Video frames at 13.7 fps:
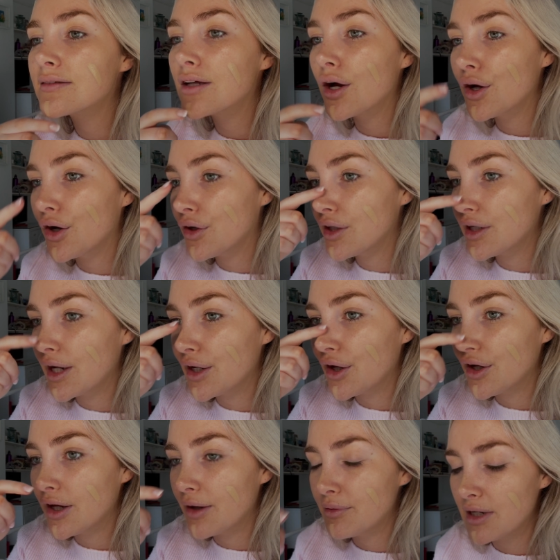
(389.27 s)
out on the night
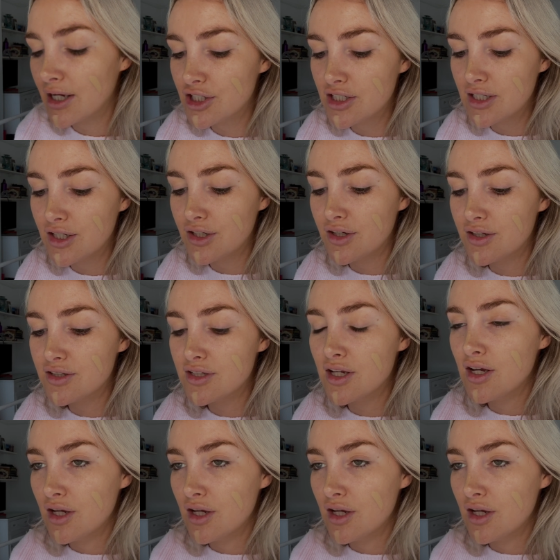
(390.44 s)
out, I would actually use